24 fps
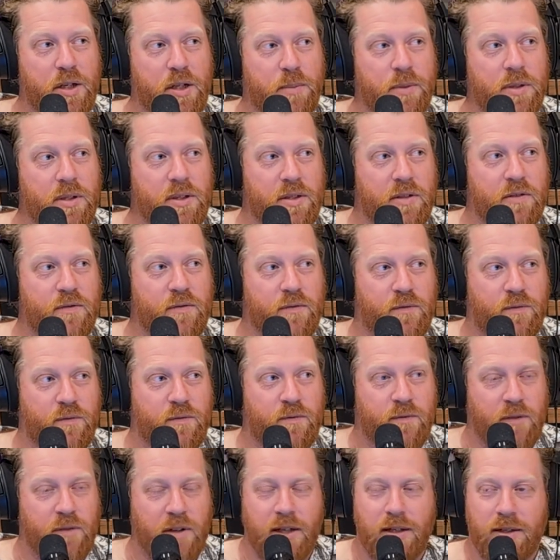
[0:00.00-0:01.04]
punishments
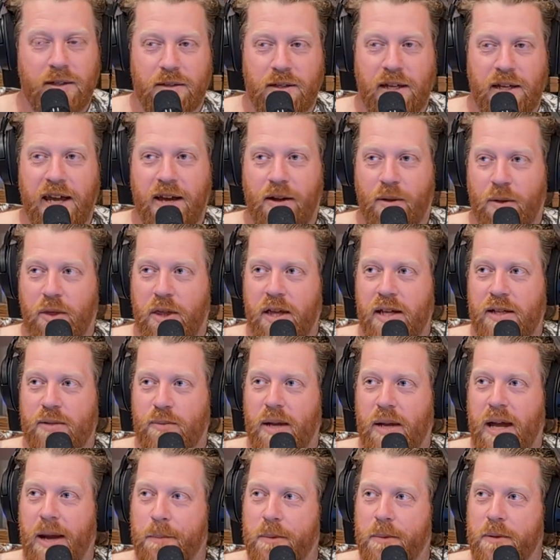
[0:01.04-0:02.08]
of how things
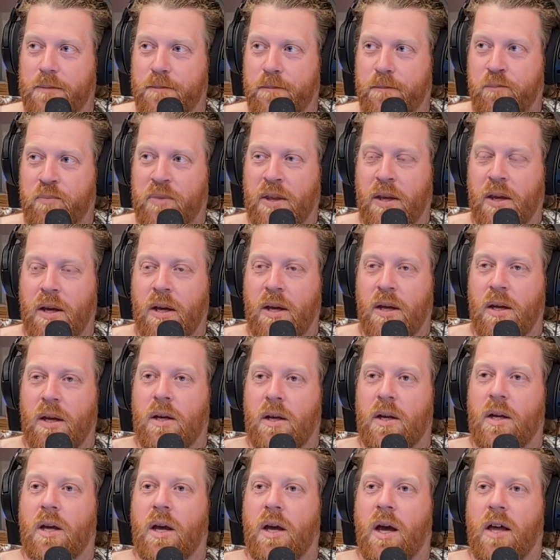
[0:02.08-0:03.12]
would happen.
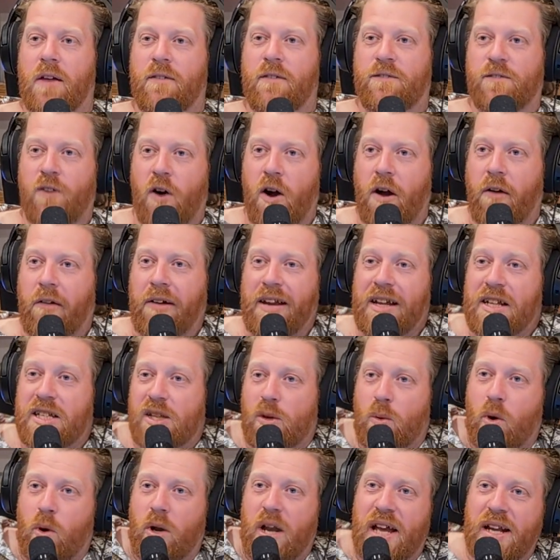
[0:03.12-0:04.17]
Firing
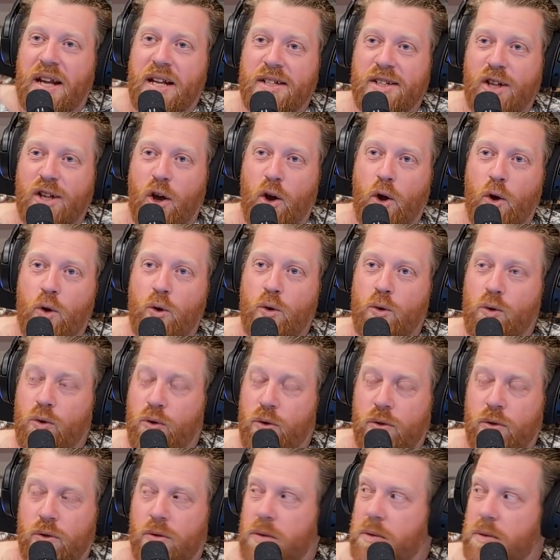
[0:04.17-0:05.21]
squad had its
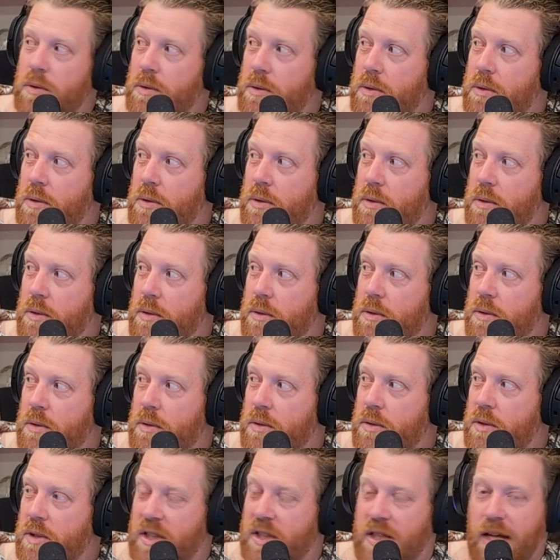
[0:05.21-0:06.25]
own
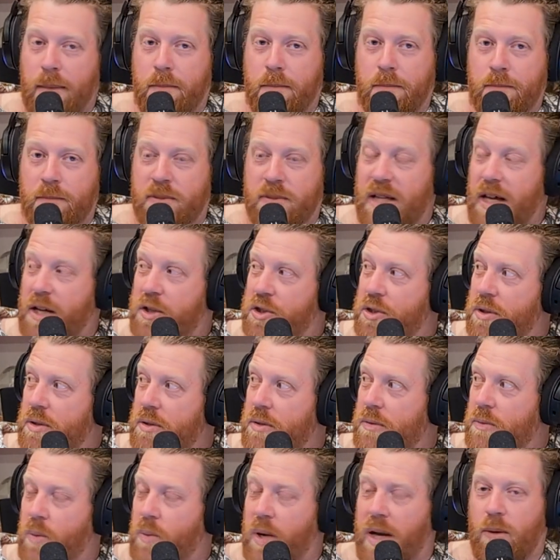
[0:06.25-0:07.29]

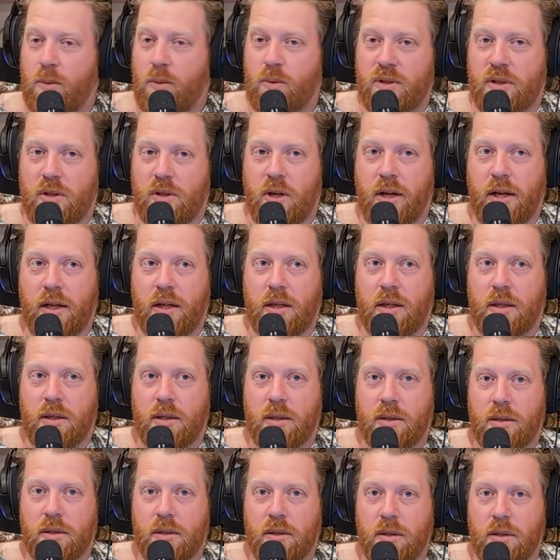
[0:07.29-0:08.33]
subsection where it was like
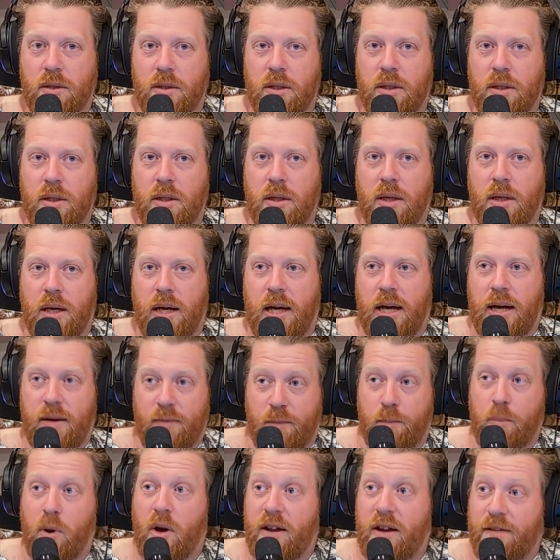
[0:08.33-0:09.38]

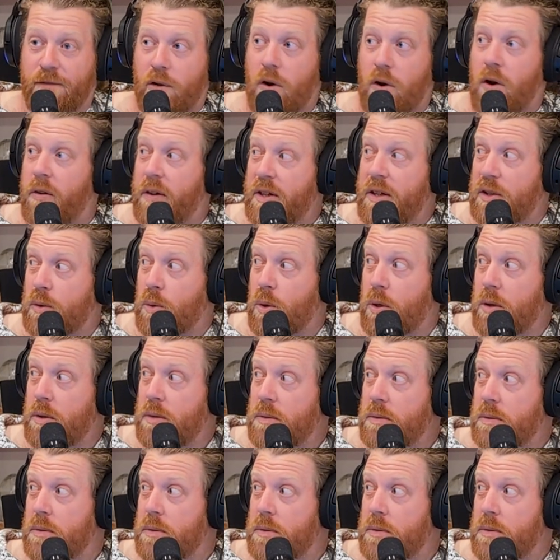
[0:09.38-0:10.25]
by a firing squad,